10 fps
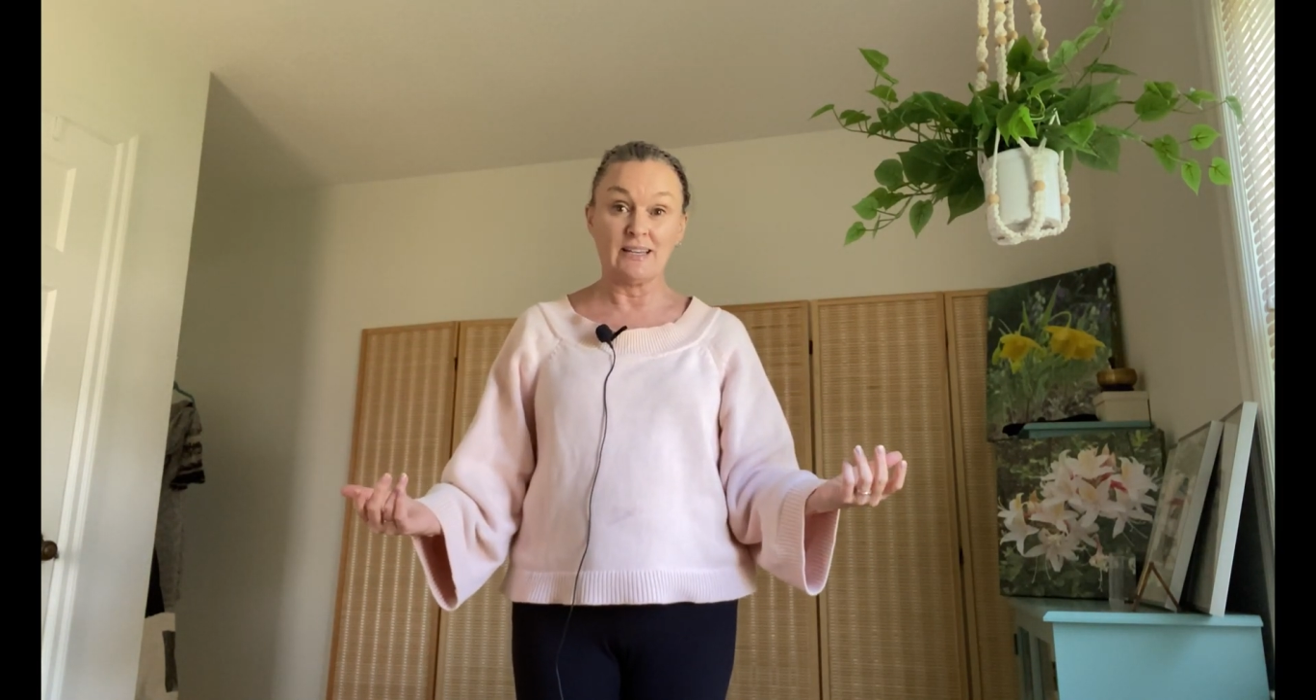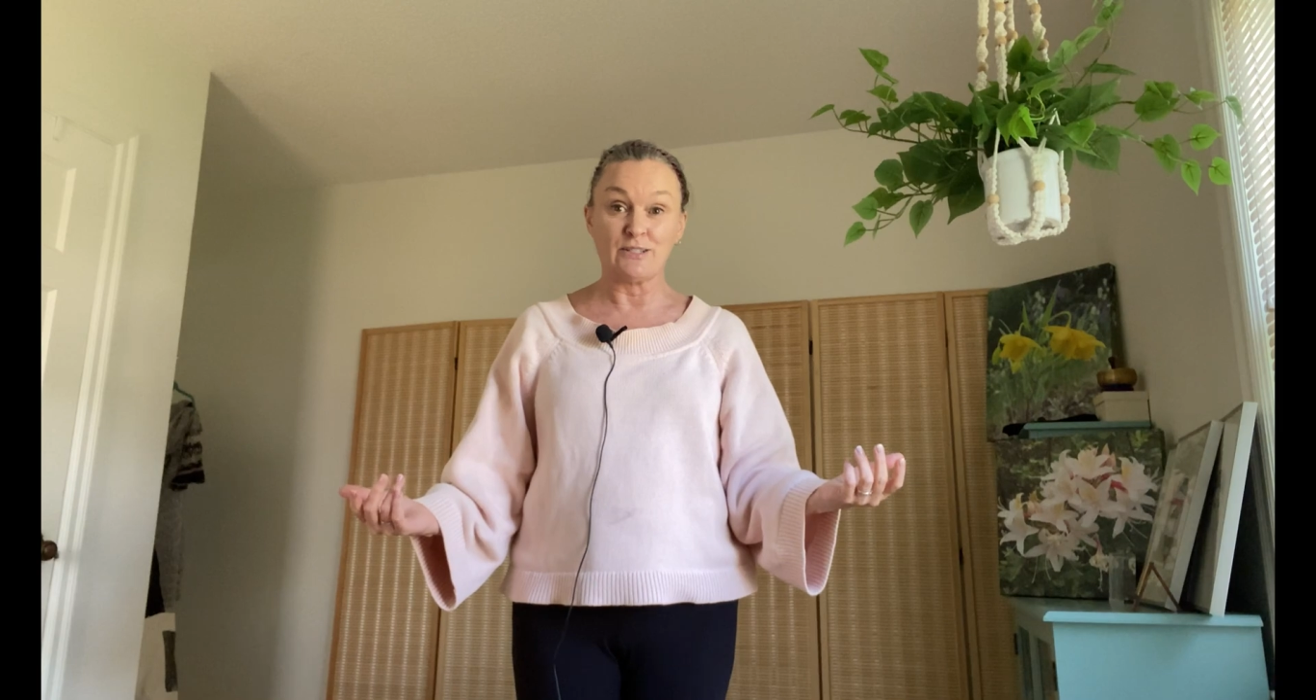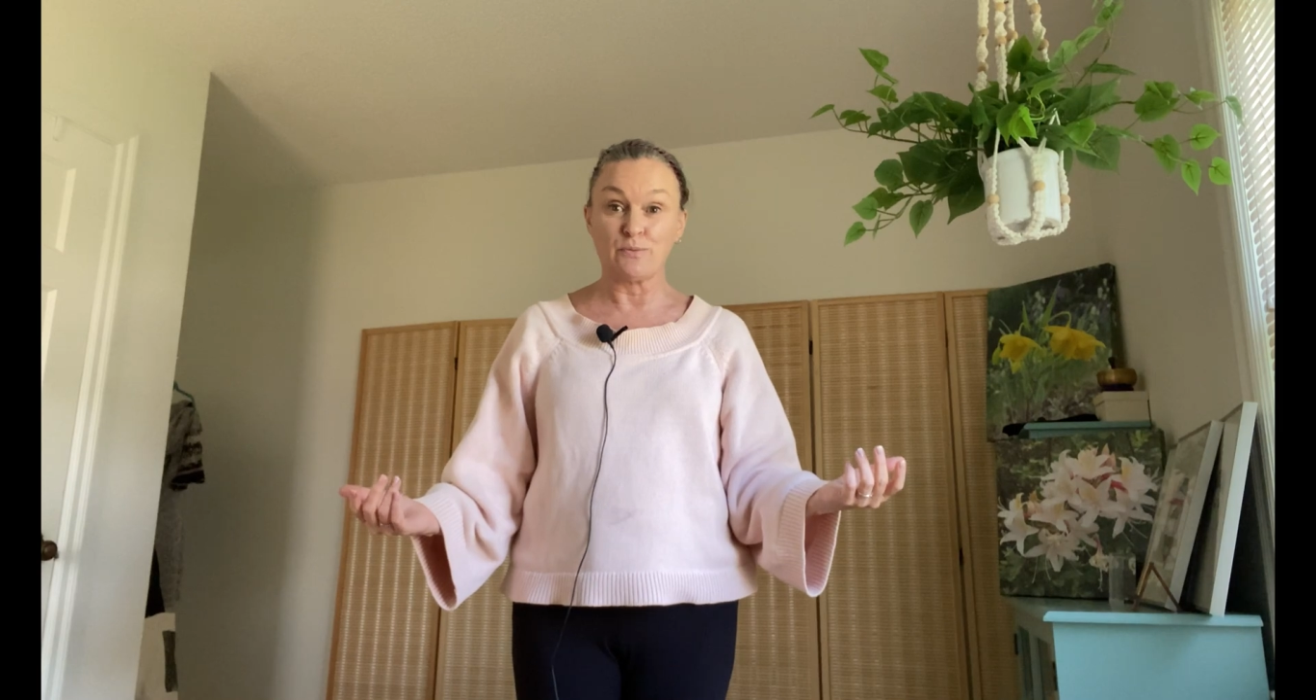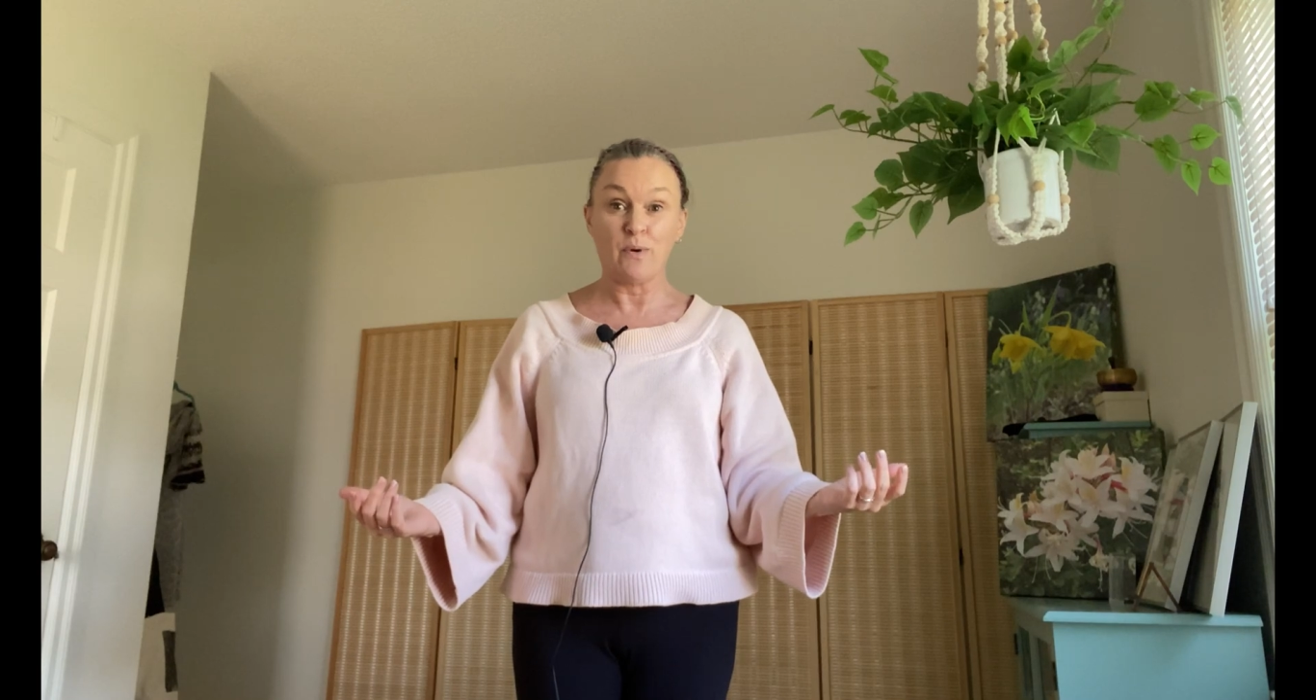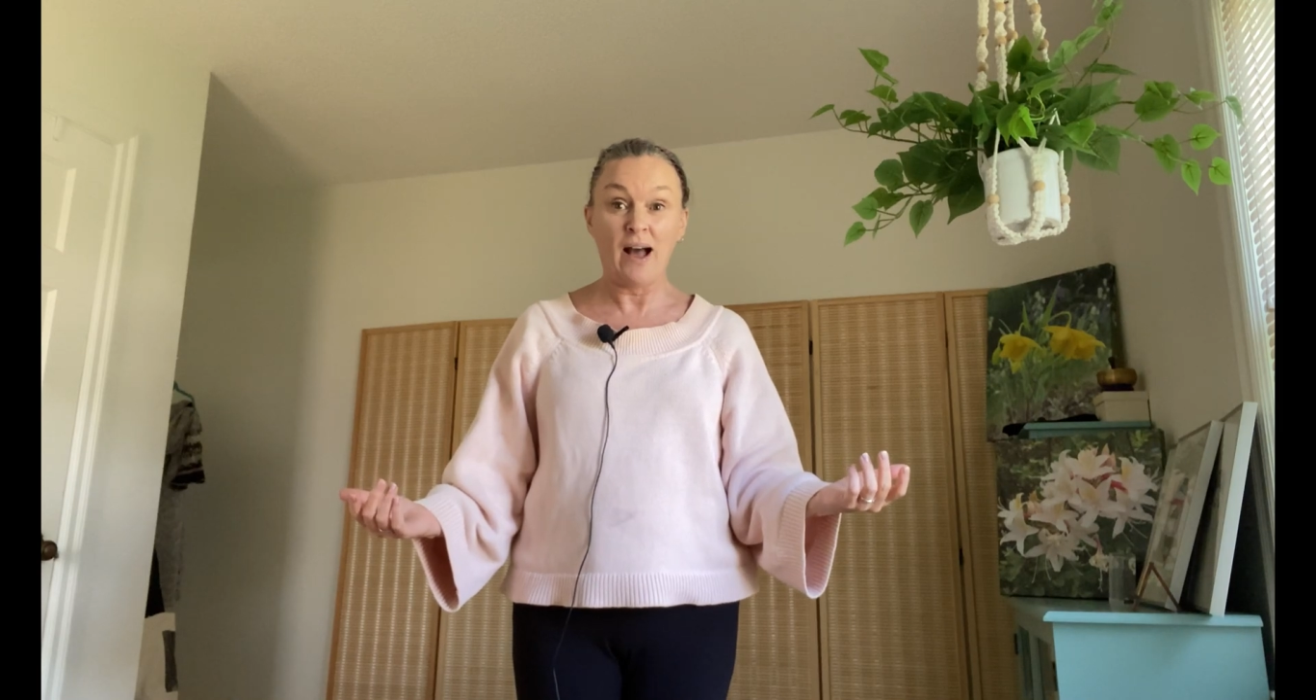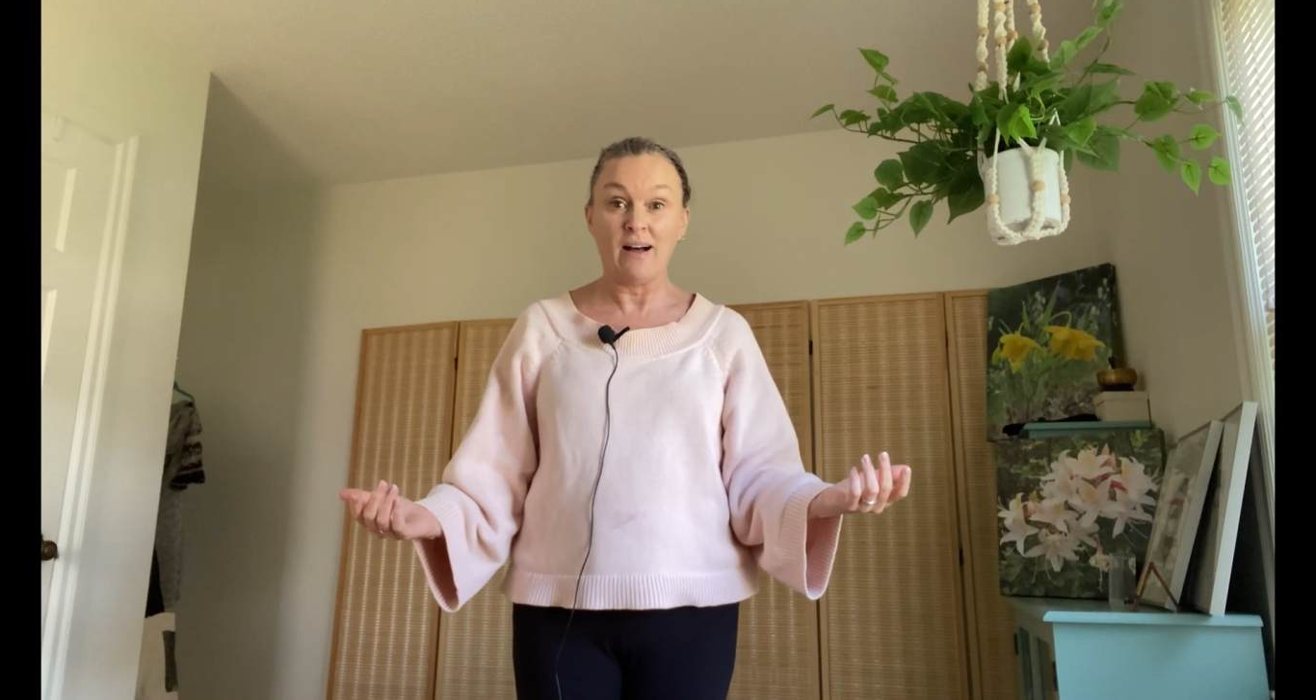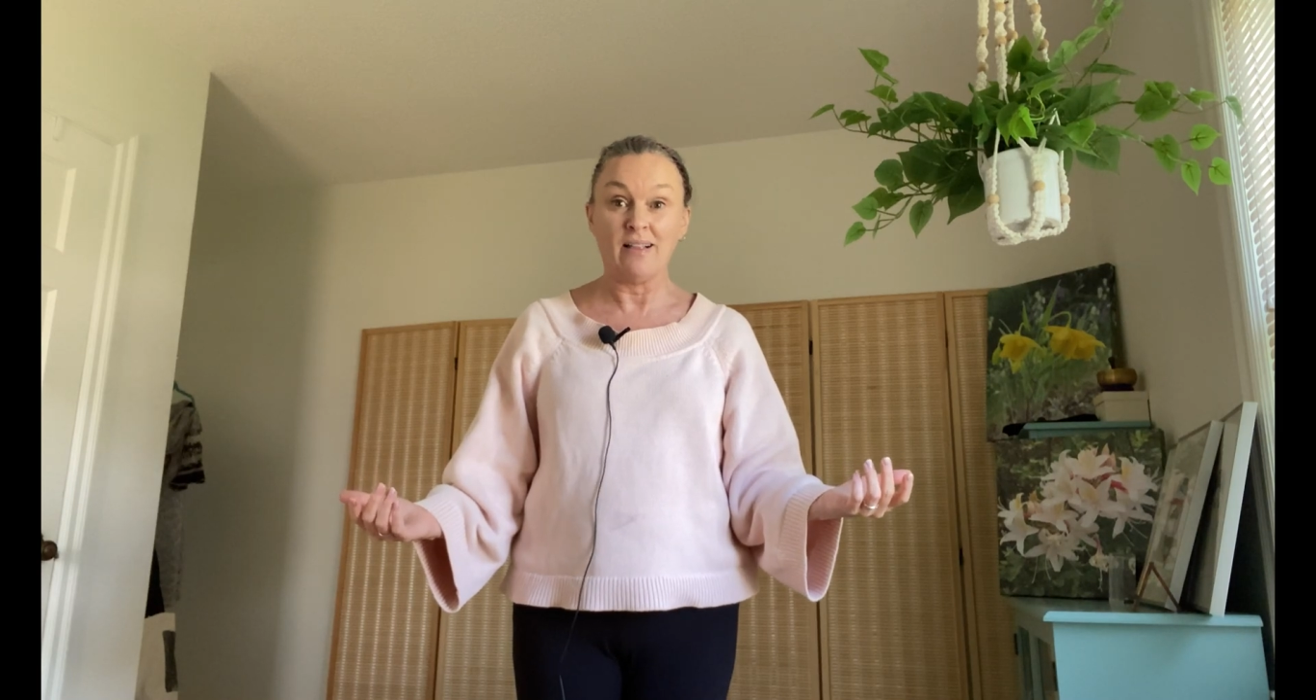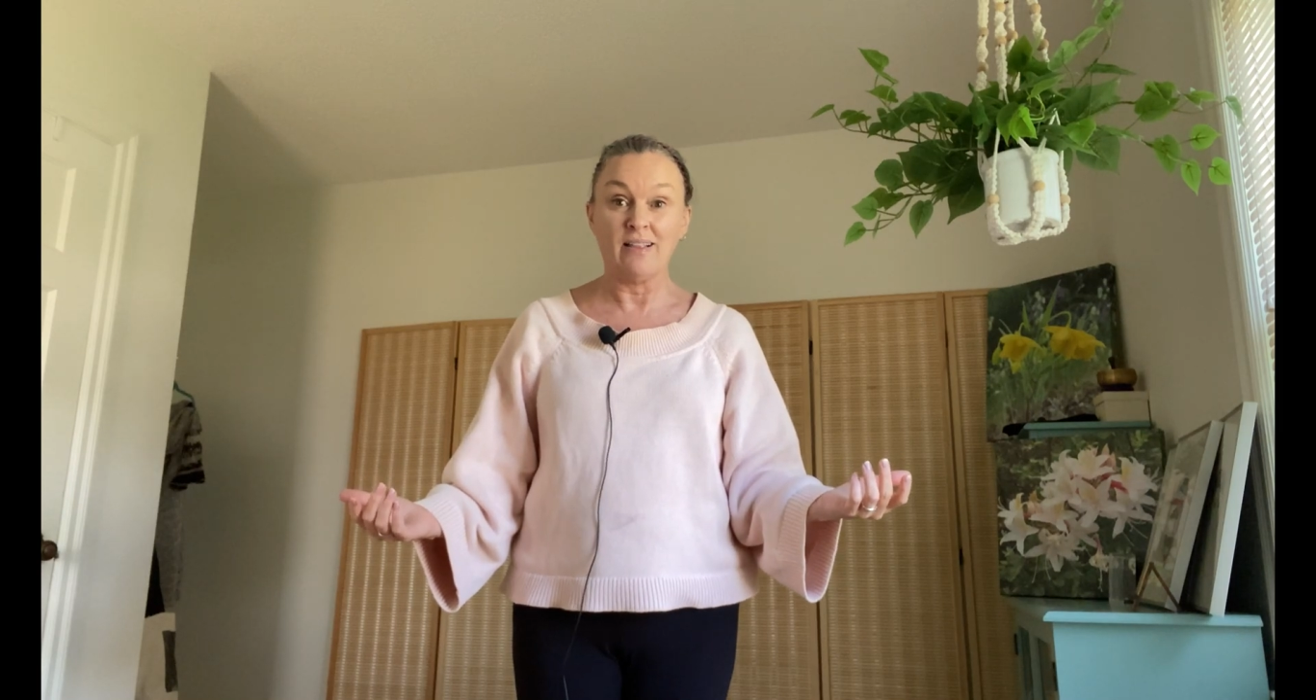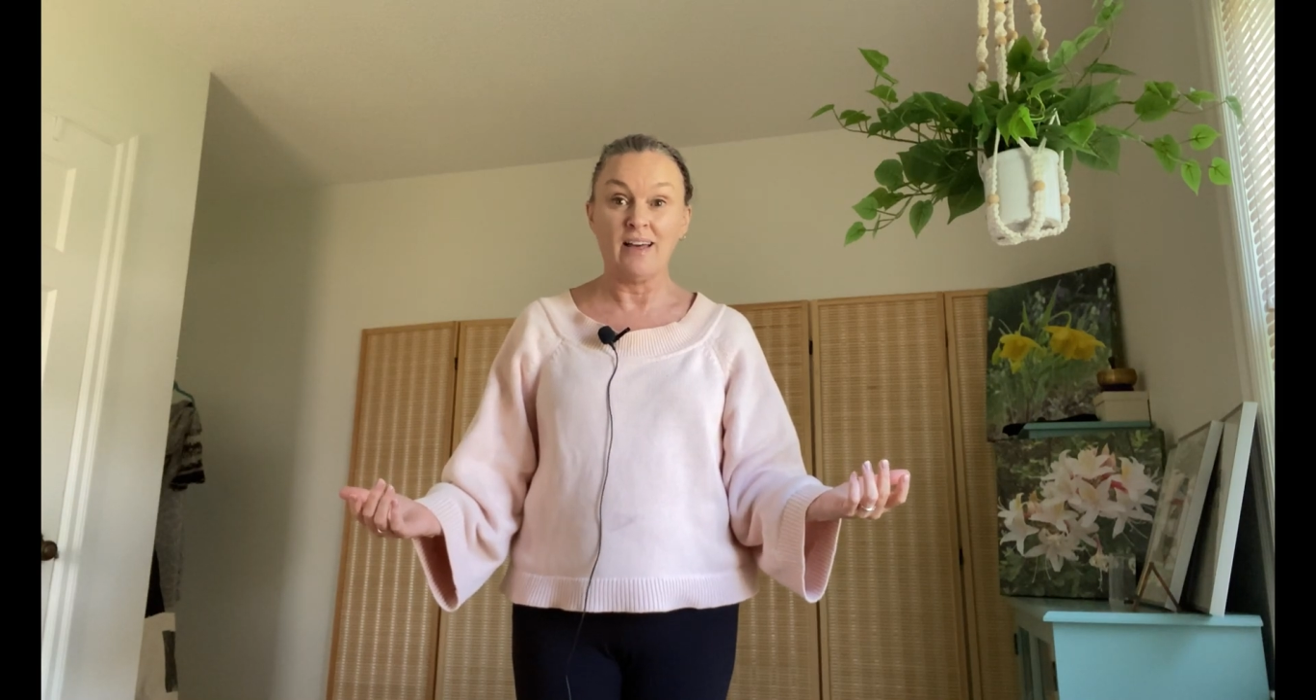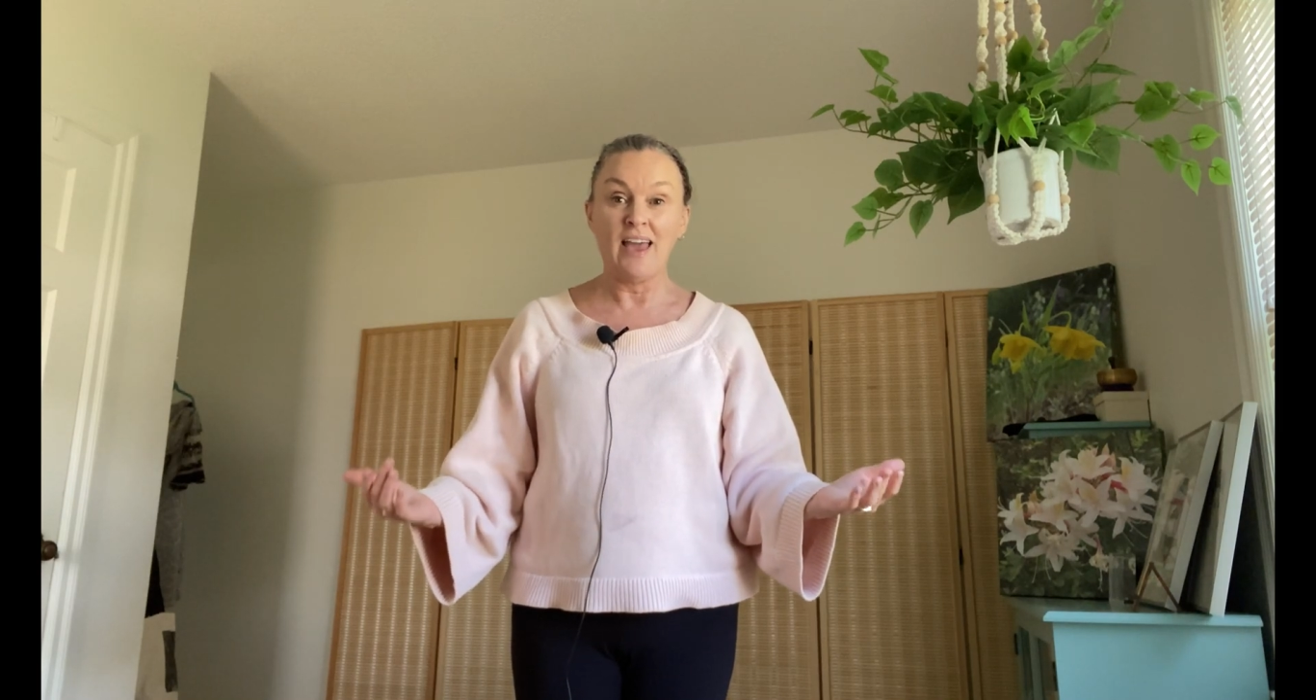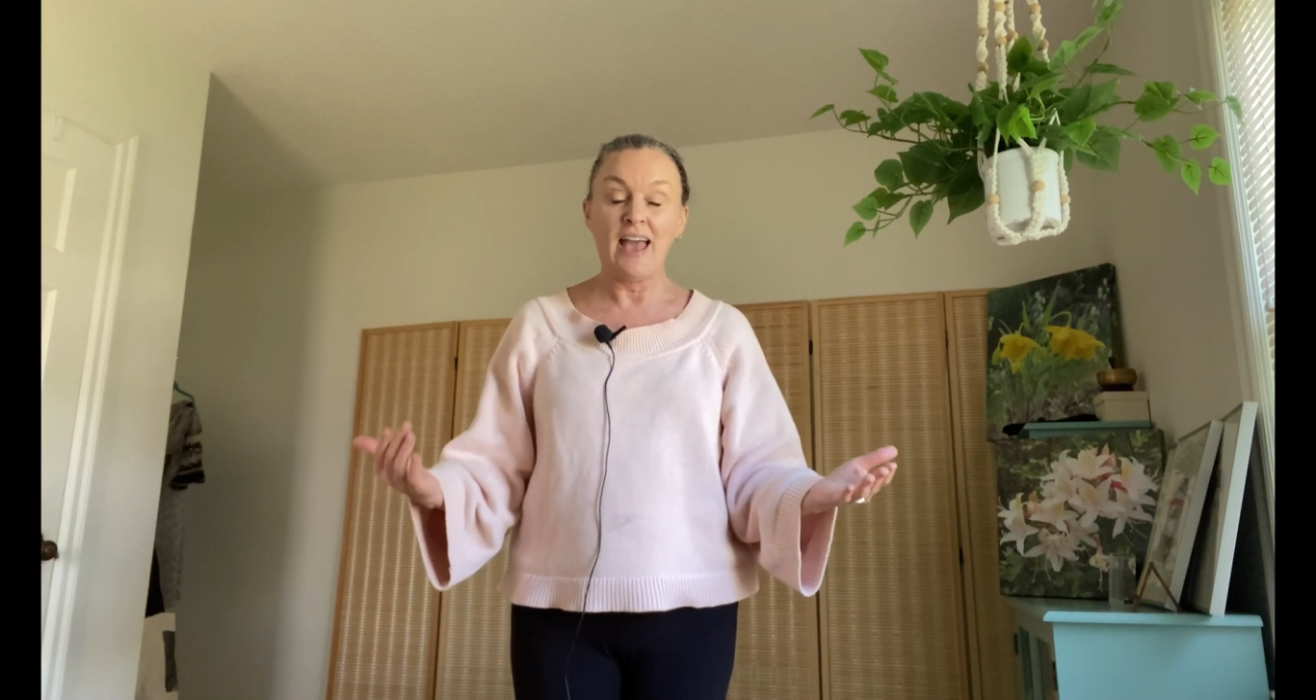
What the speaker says: as well.